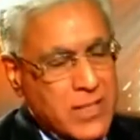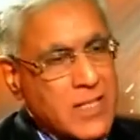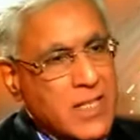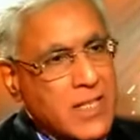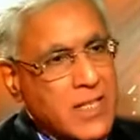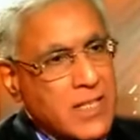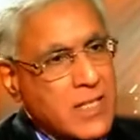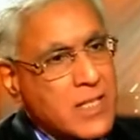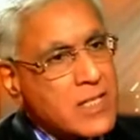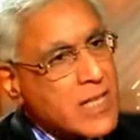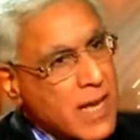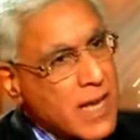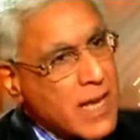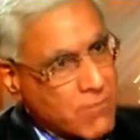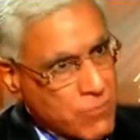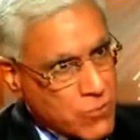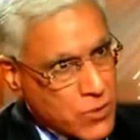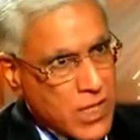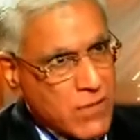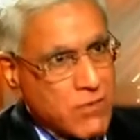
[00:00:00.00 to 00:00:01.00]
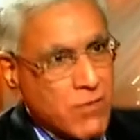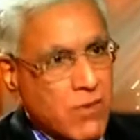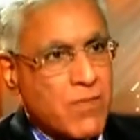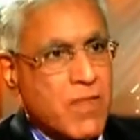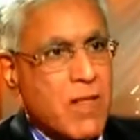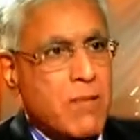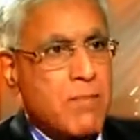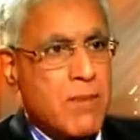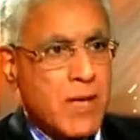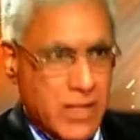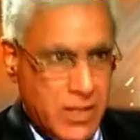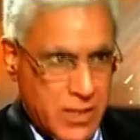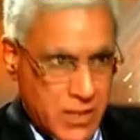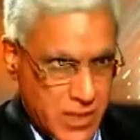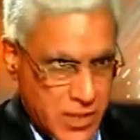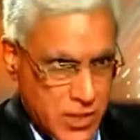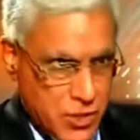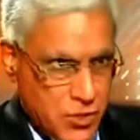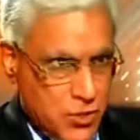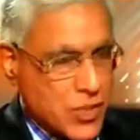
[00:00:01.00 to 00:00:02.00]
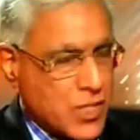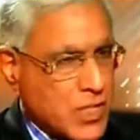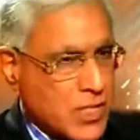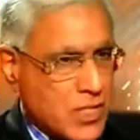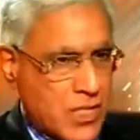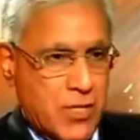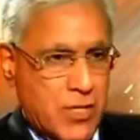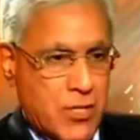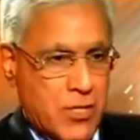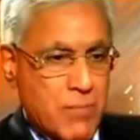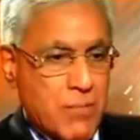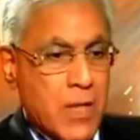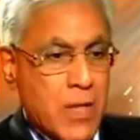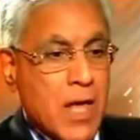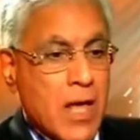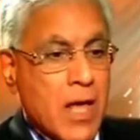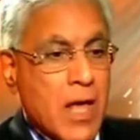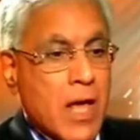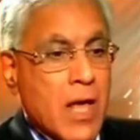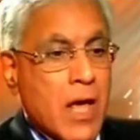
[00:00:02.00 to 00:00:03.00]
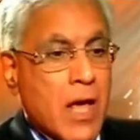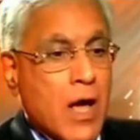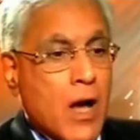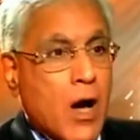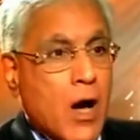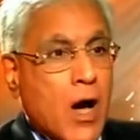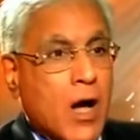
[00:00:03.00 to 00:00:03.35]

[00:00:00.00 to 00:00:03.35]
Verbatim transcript: the details they have to give of their medical history, etc. Yes.